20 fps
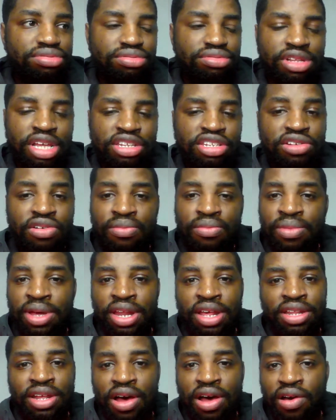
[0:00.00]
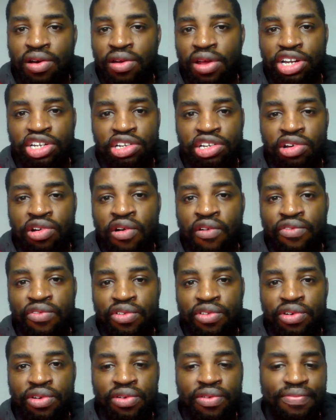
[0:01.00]
there's so many that I could actually go
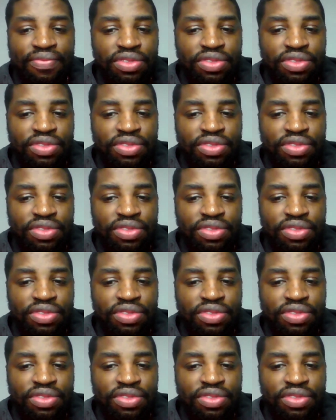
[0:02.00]
through.